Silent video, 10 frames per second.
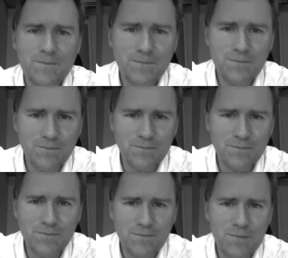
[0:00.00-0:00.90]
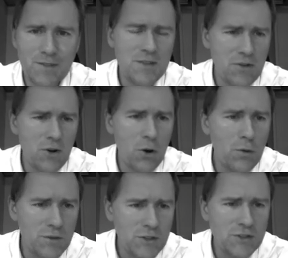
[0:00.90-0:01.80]
these are the
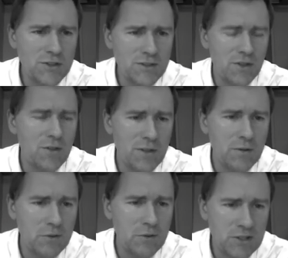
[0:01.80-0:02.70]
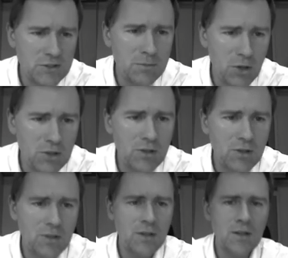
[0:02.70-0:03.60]
coefficients of their regression
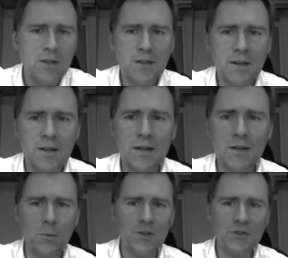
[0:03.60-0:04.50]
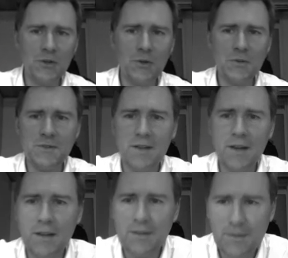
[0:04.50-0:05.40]
model, and what it shows is
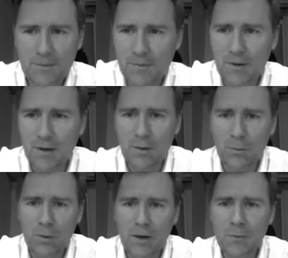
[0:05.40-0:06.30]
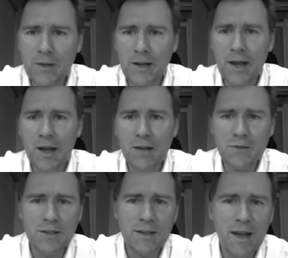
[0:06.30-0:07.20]
that when we have
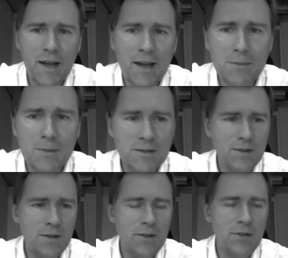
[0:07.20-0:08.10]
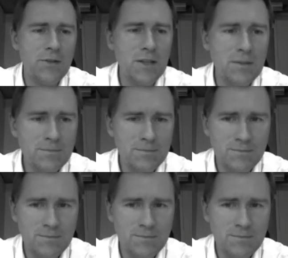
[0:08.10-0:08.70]
an animate theme,